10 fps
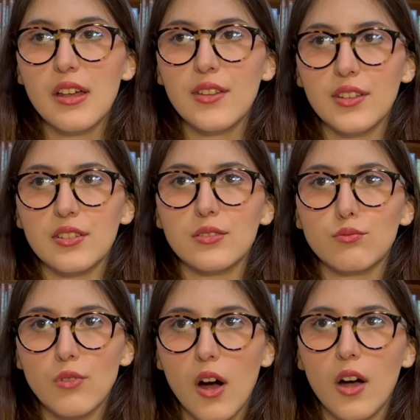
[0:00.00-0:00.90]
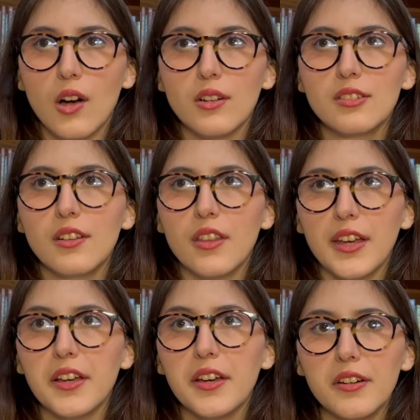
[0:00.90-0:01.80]
this is wrong, they
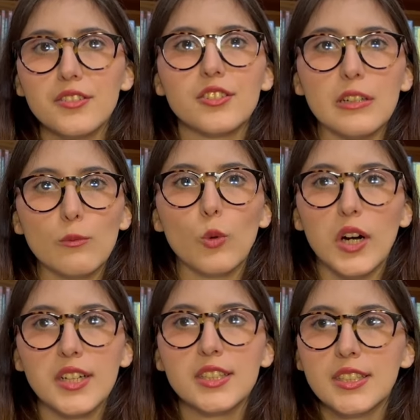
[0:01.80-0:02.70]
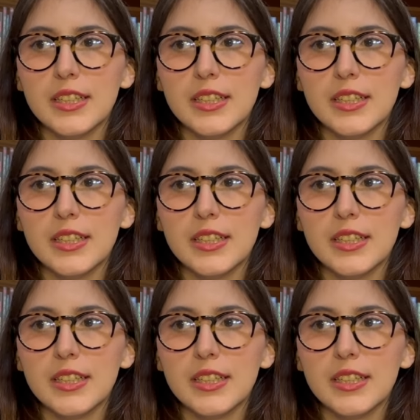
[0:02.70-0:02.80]
killed someone.